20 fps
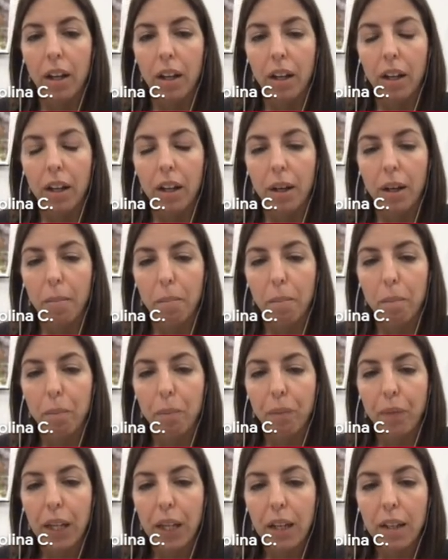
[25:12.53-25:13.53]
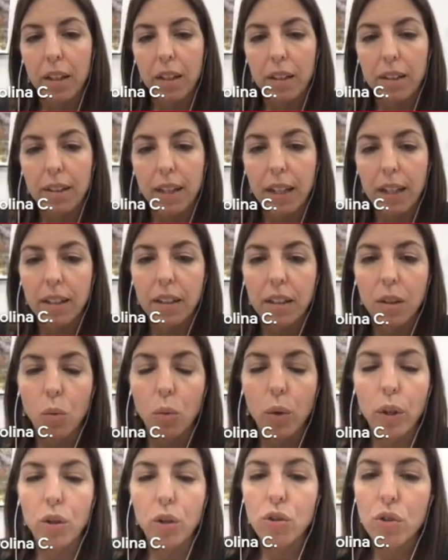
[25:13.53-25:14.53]
Then
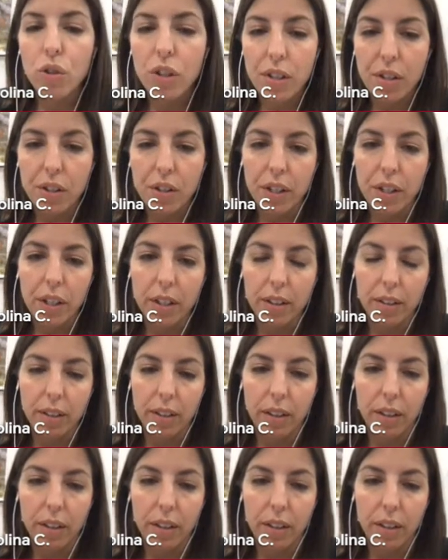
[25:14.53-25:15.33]
we also insert